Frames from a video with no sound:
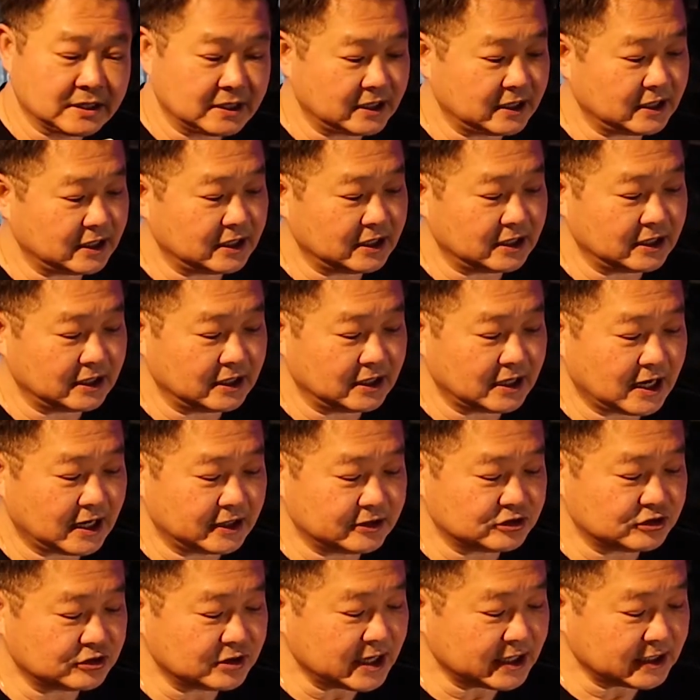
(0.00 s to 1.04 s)
And I
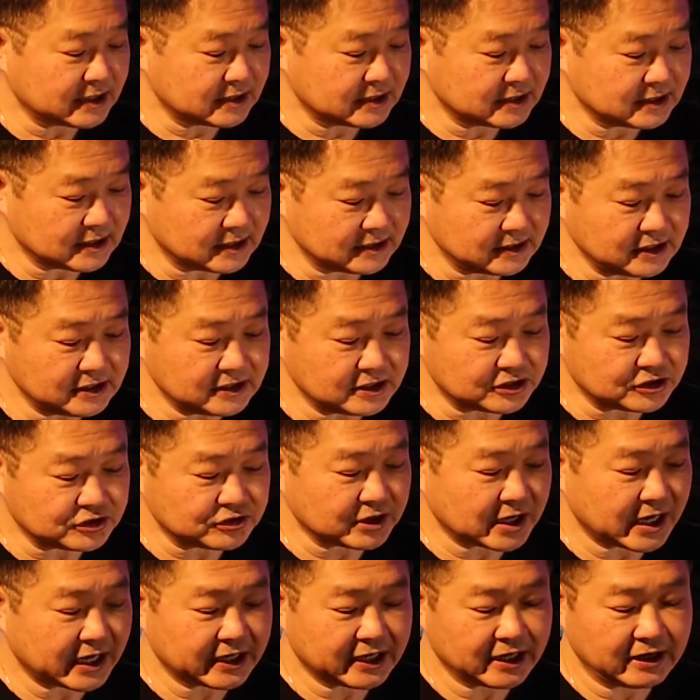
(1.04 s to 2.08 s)
did the
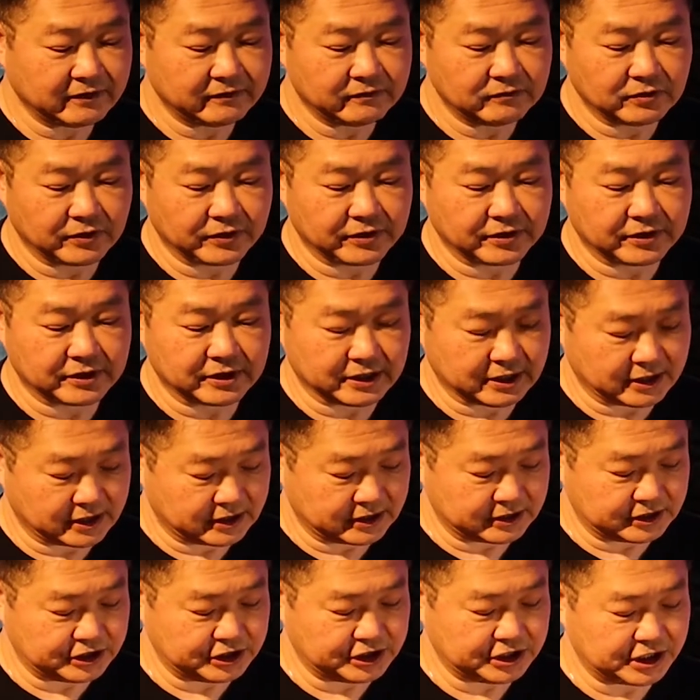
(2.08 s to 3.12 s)
tracking with
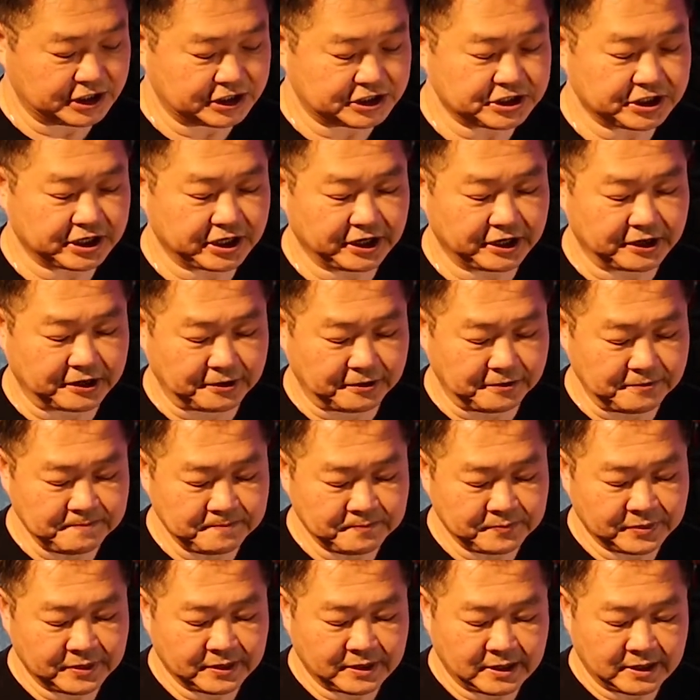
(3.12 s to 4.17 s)
DHL,
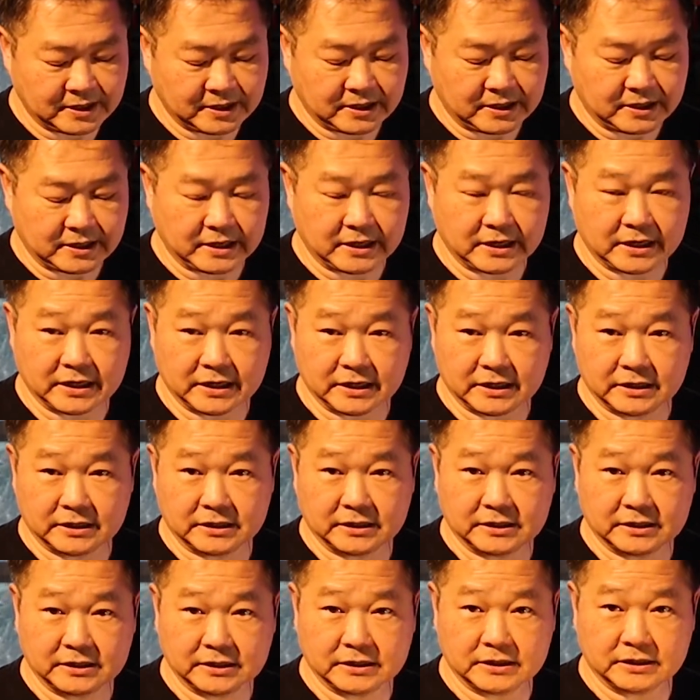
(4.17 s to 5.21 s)
and